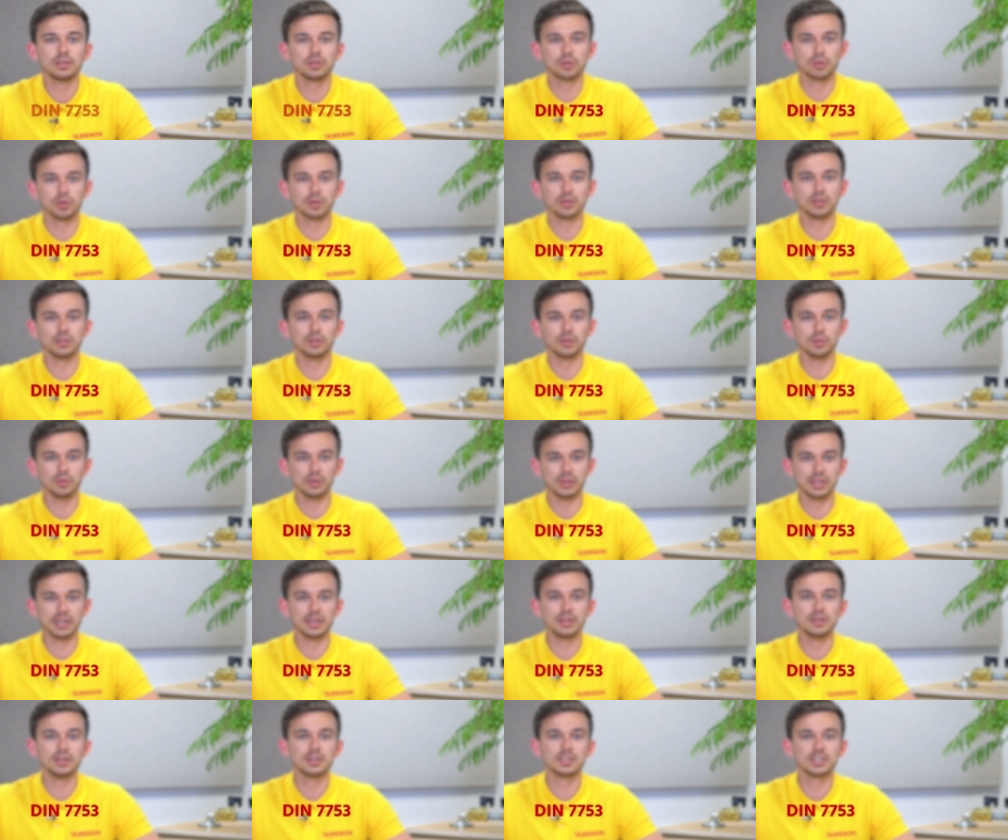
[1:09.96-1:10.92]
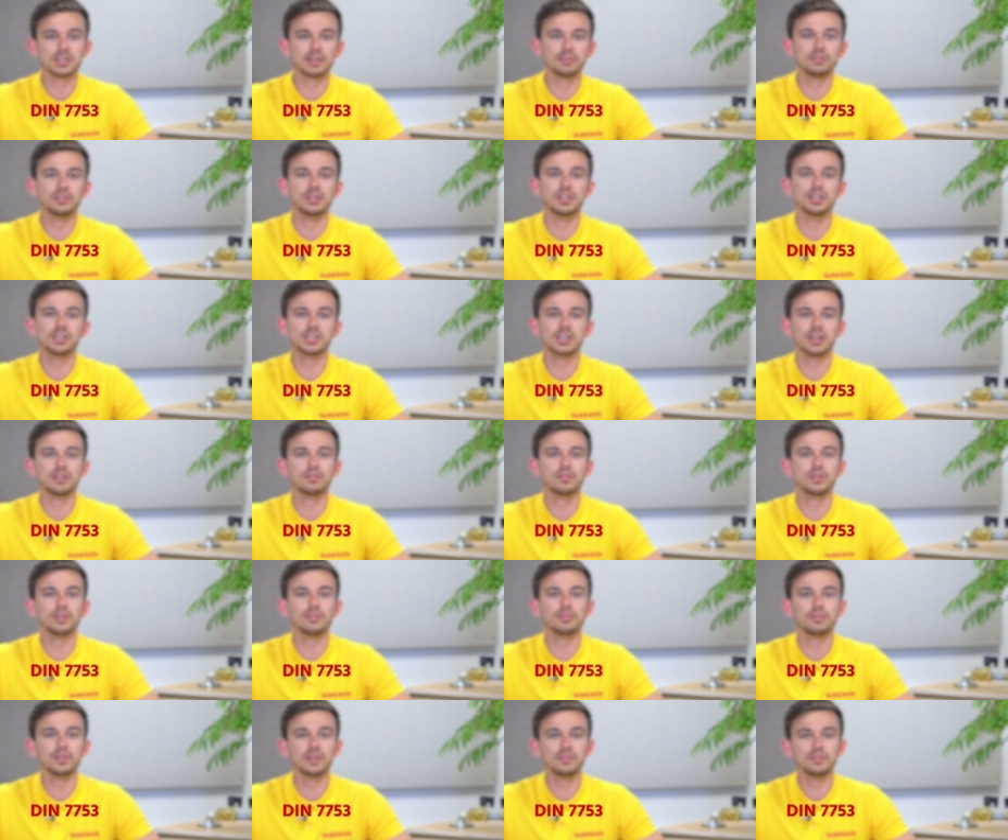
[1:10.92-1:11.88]
according to DIN
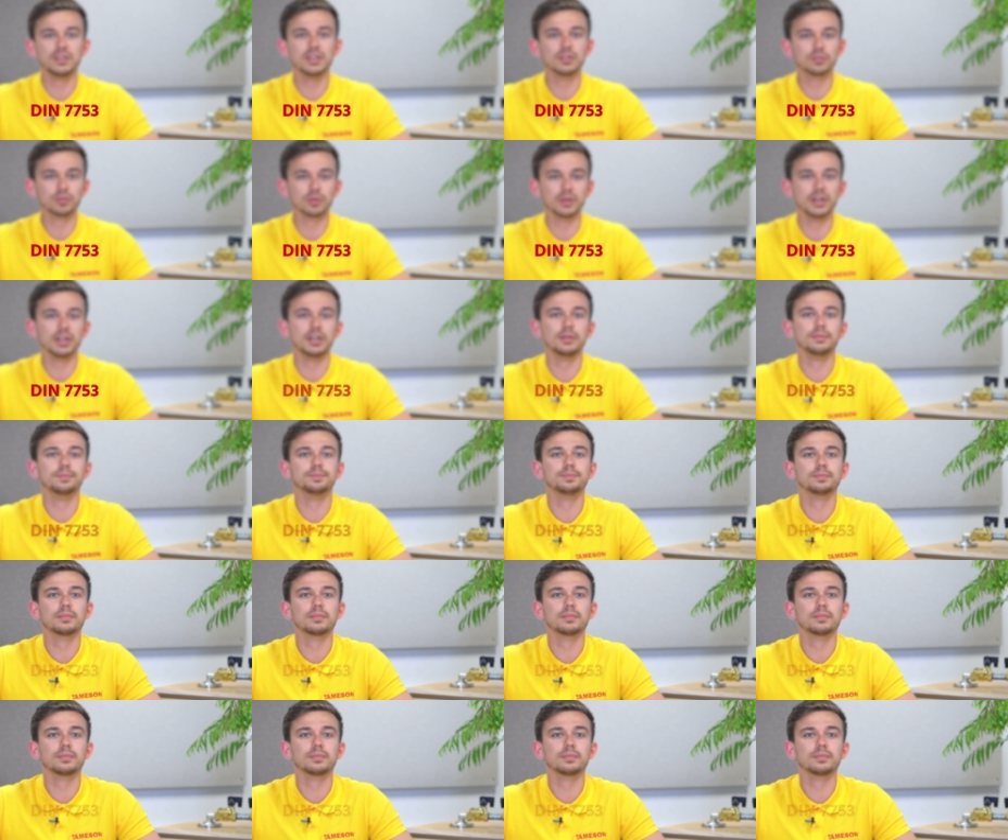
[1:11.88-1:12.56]
7753.